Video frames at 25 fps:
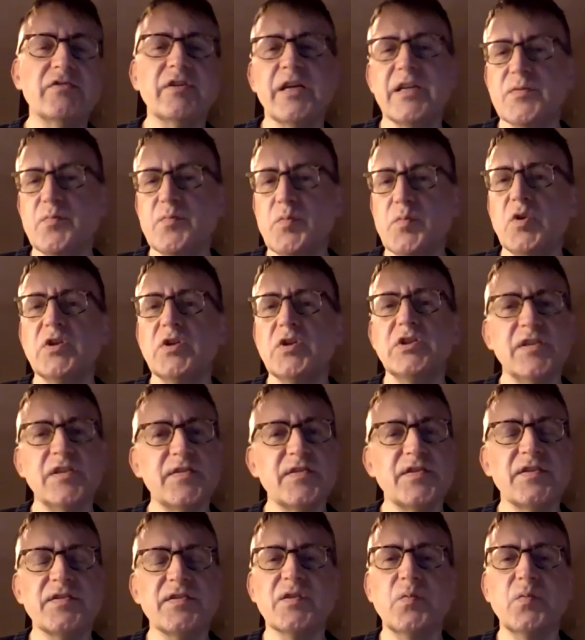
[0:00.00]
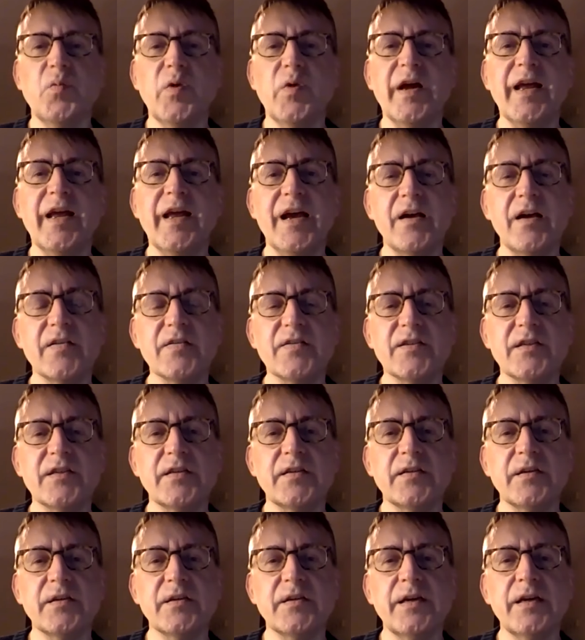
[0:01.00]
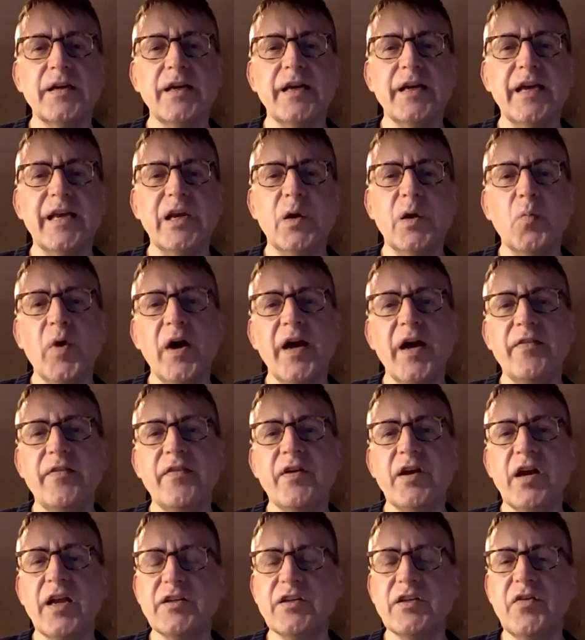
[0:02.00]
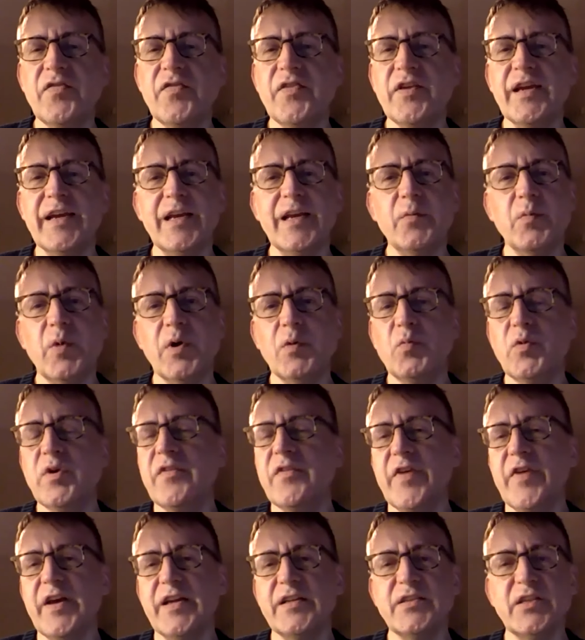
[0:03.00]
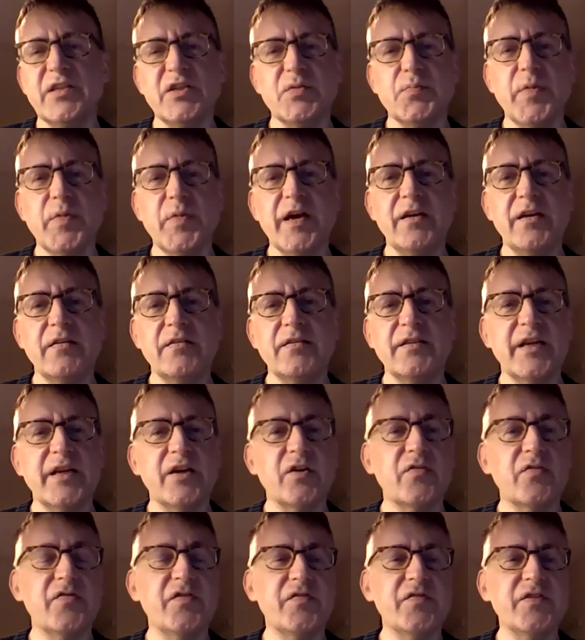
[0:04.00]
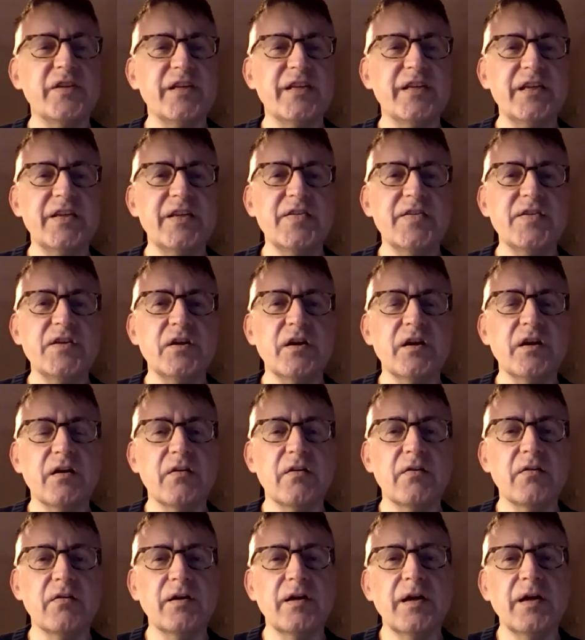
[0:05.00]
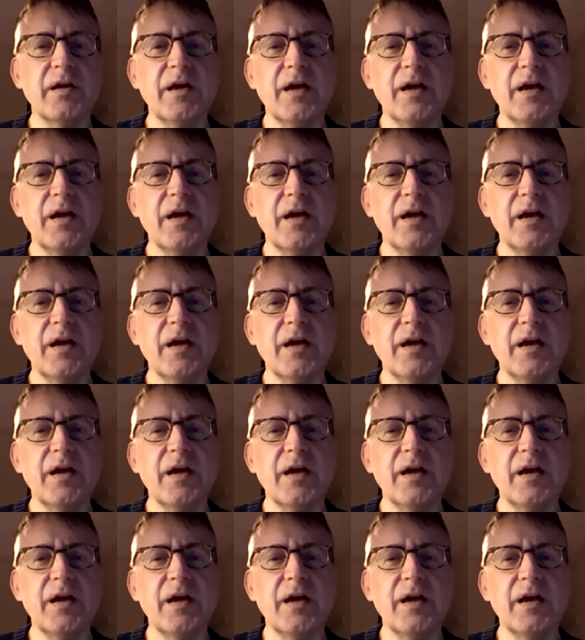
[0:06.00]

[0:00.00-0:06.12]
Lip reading: transport, logistics and warehousing, in a way that I don't think anyone would have anticipated 10 or 15 years ago.